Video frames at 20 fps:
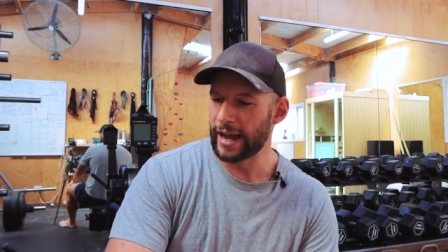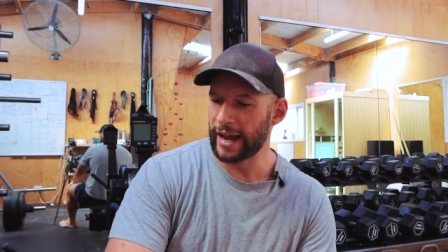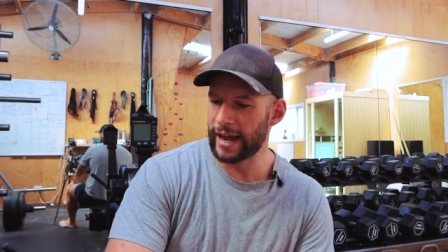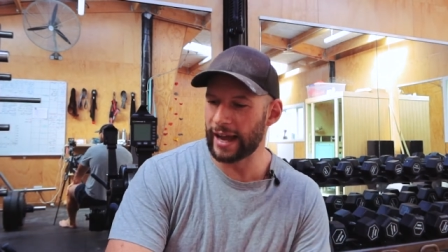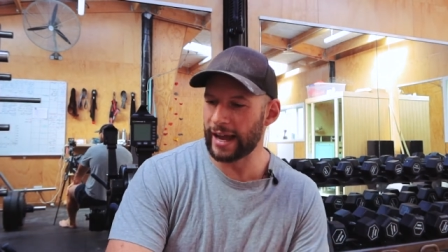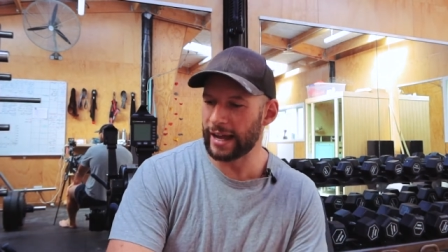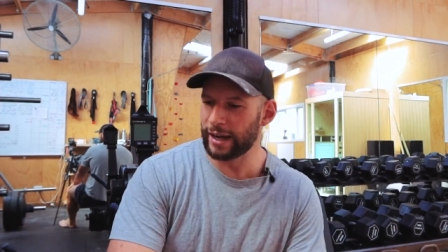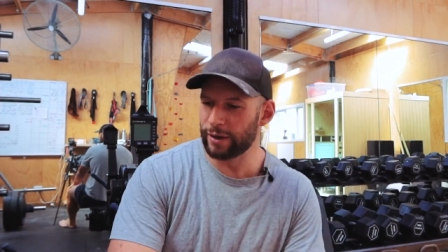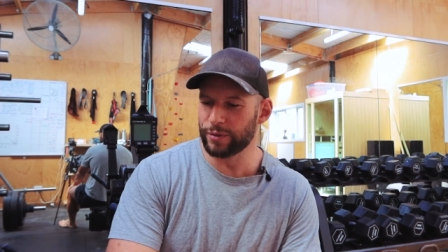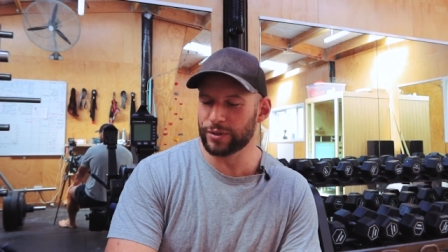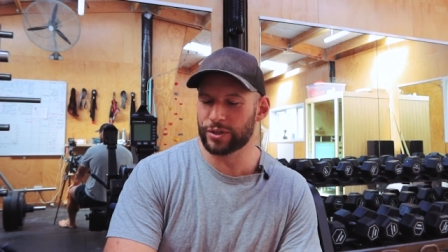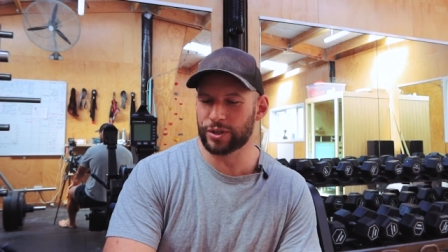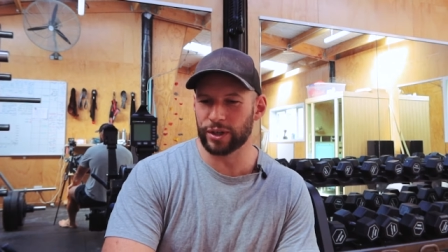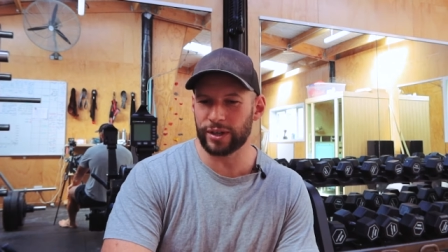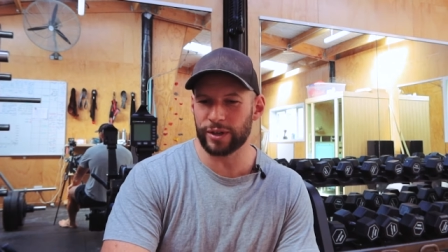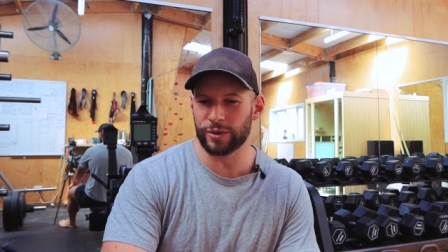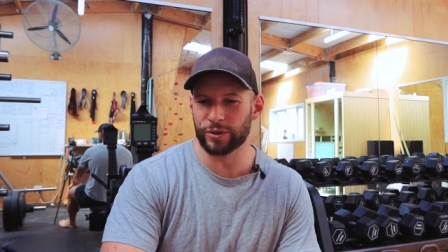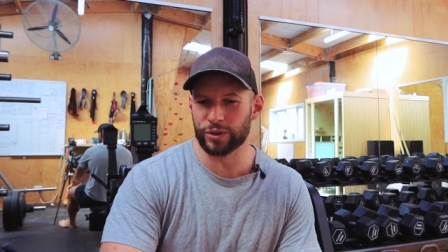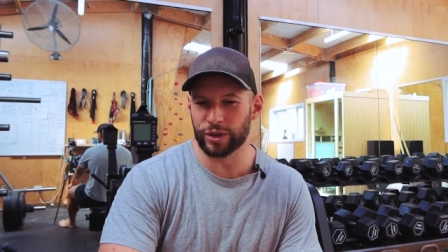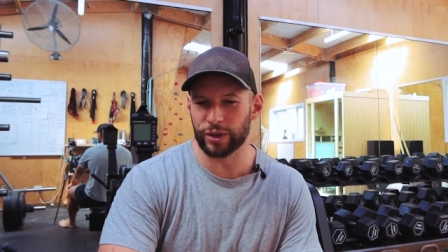Uh, and it was
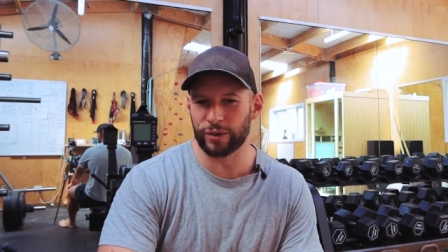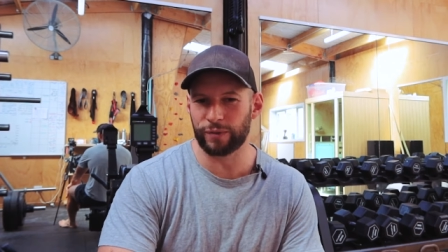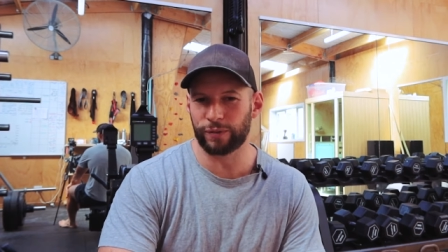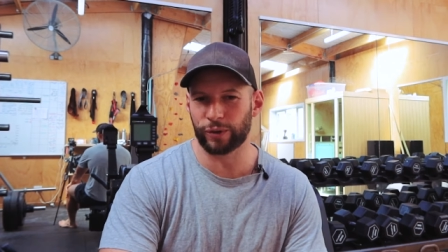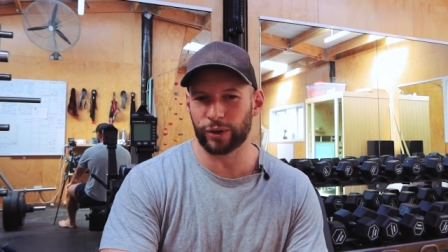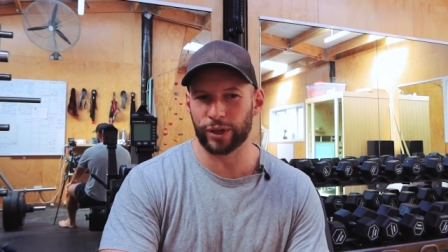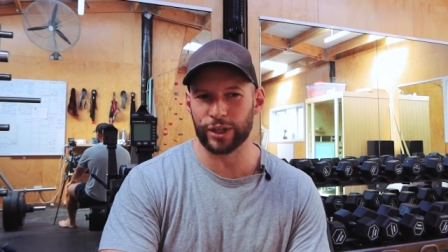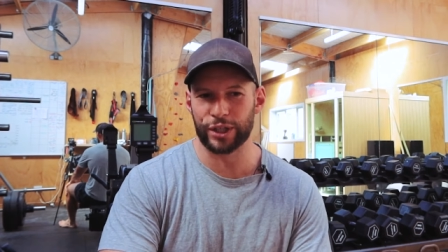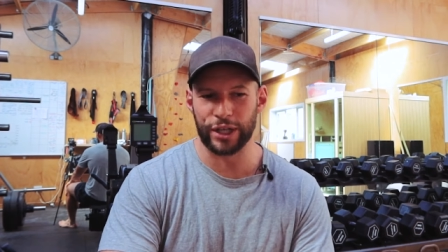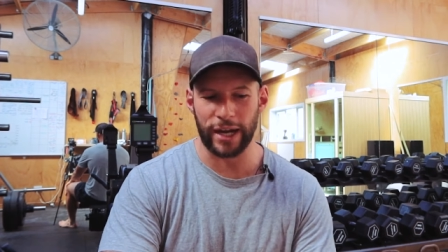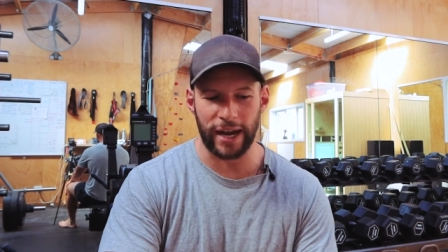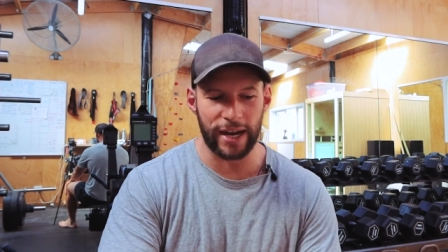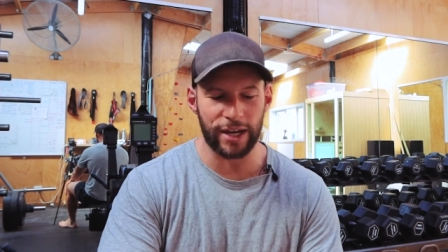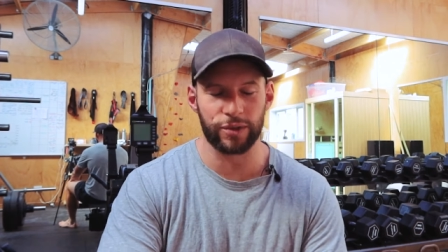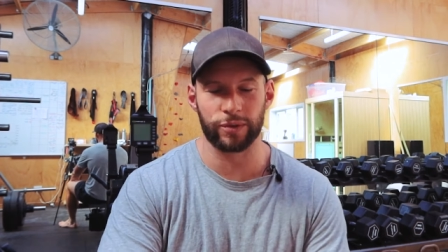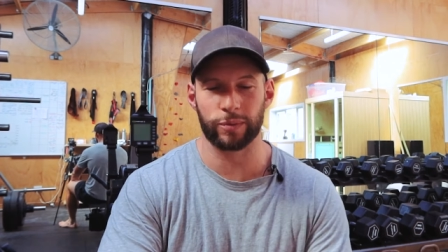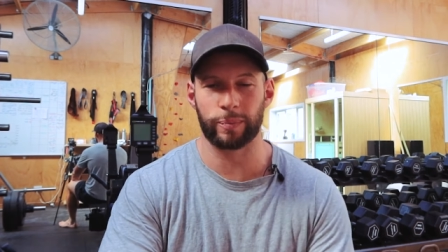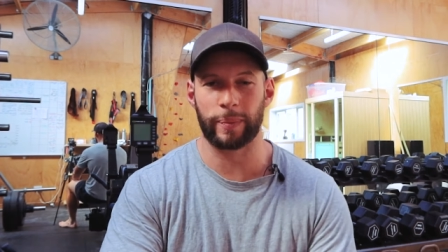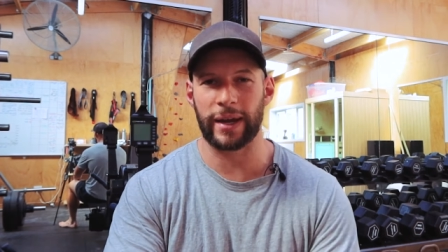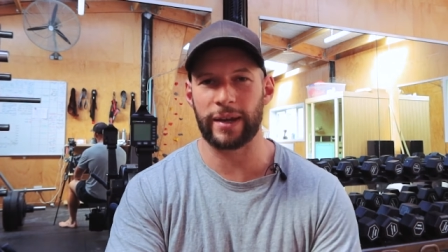good. It was good for a
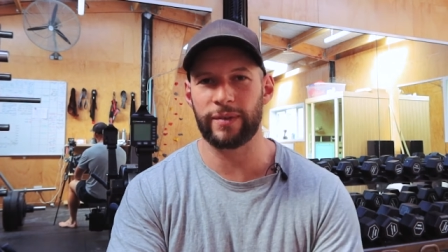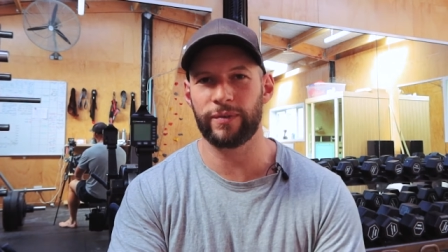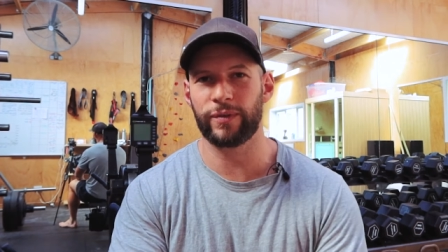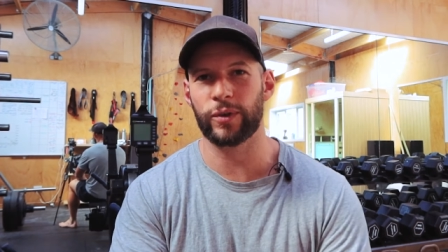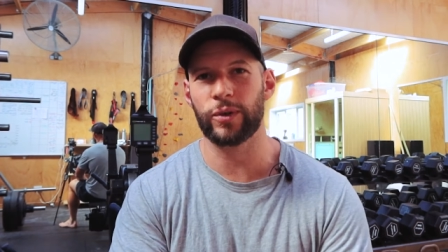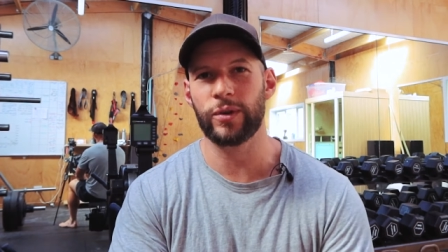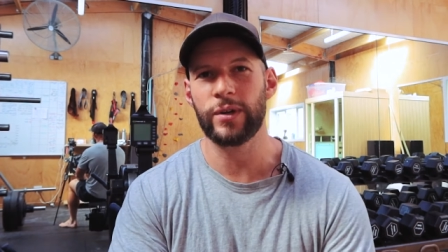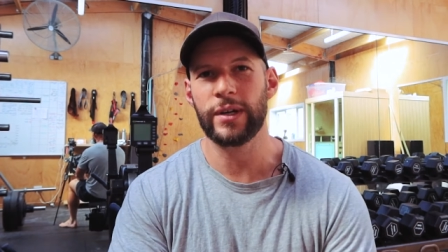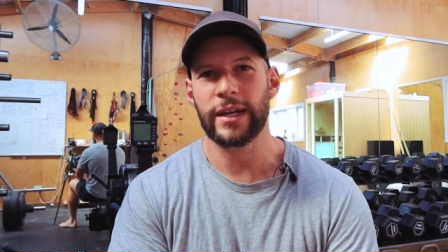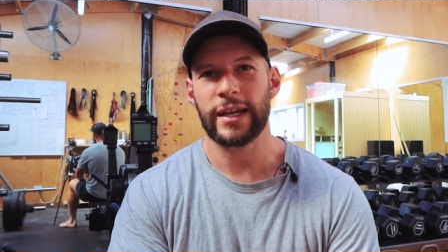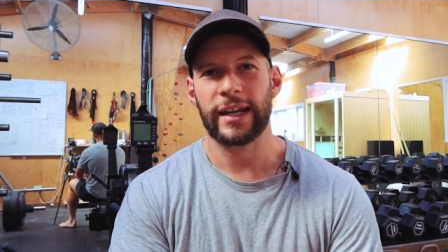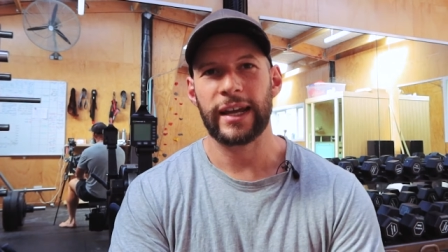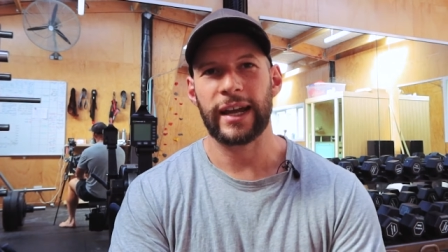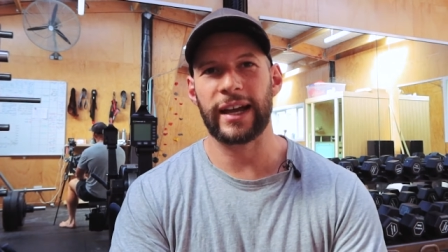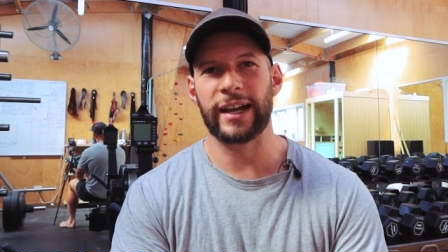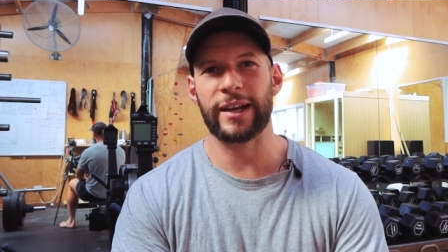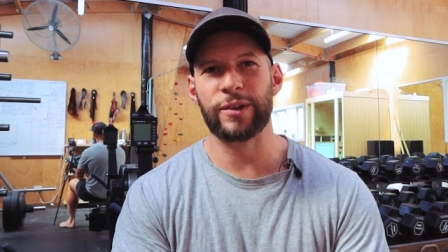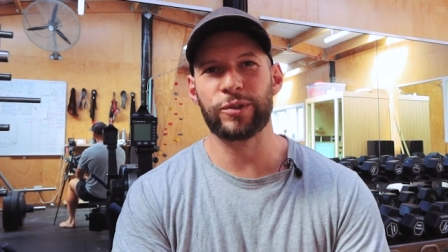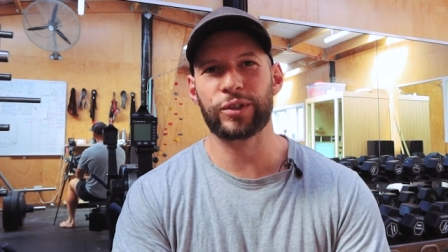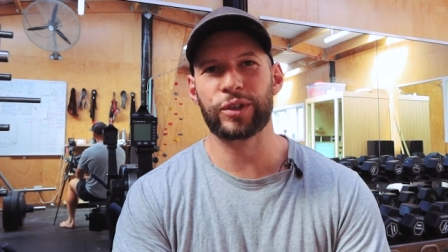change. It was painful.
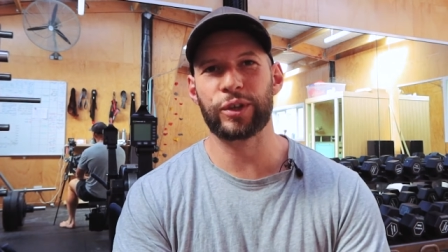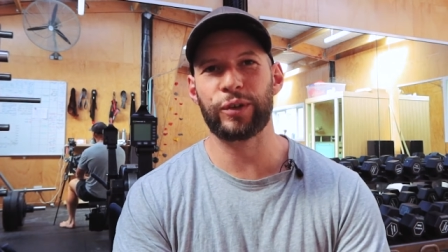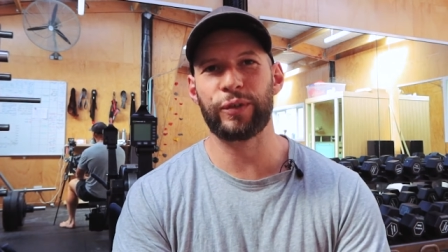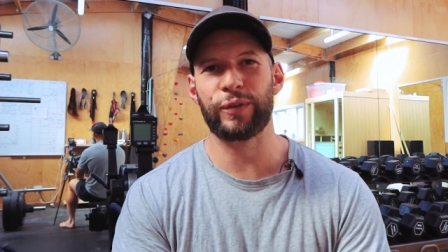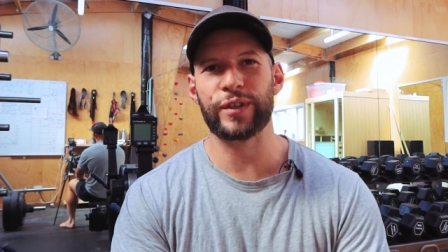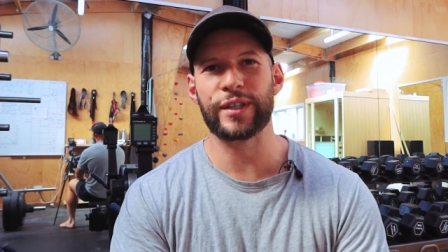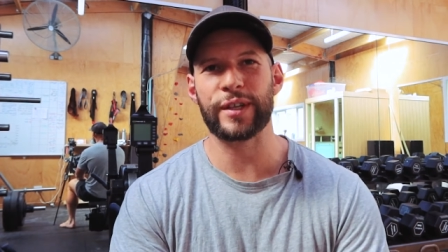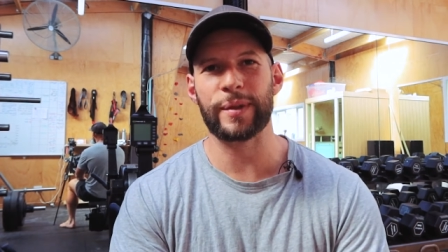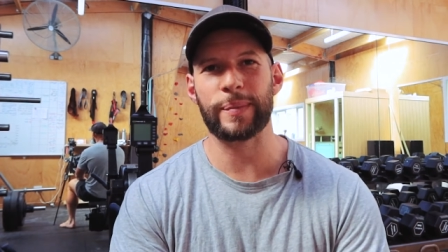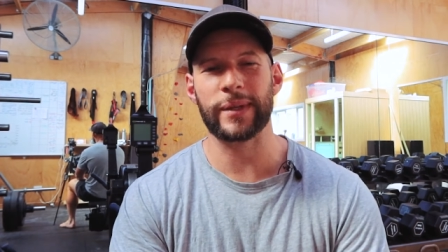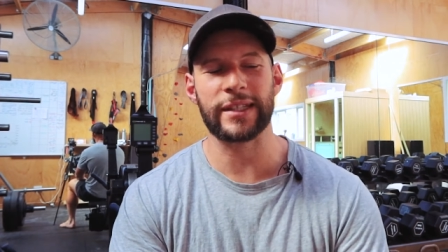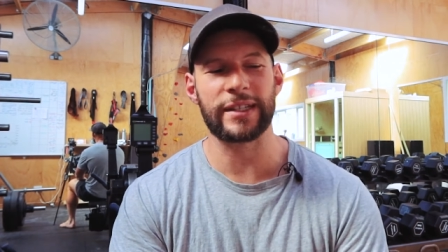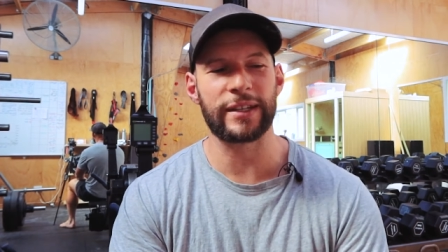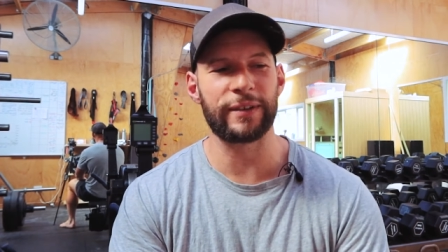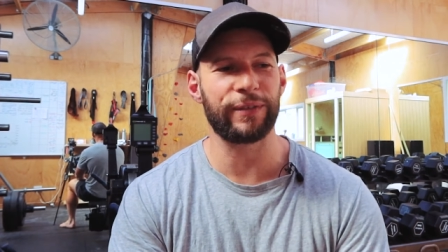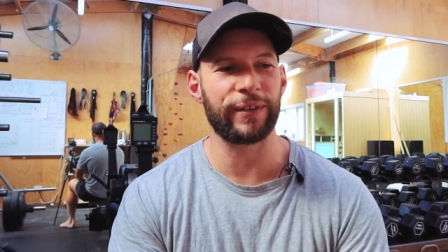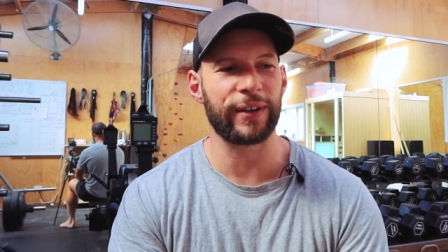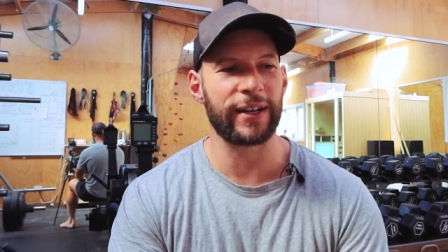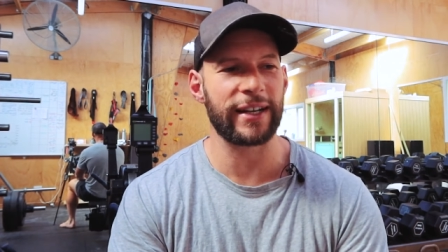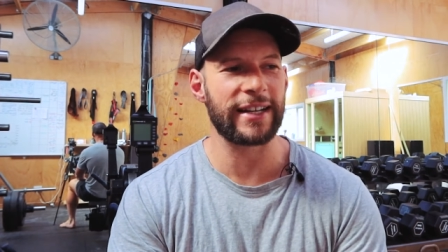Uh, it was good for something
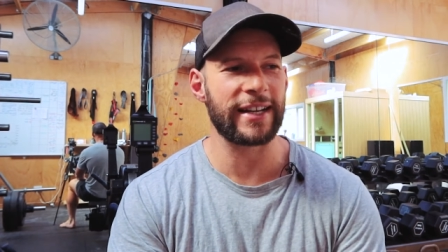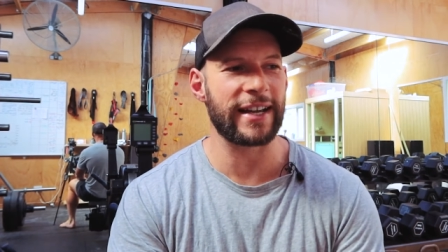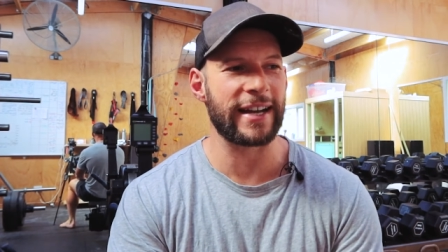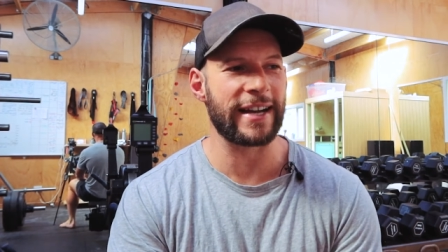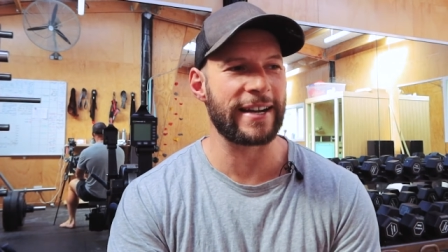different.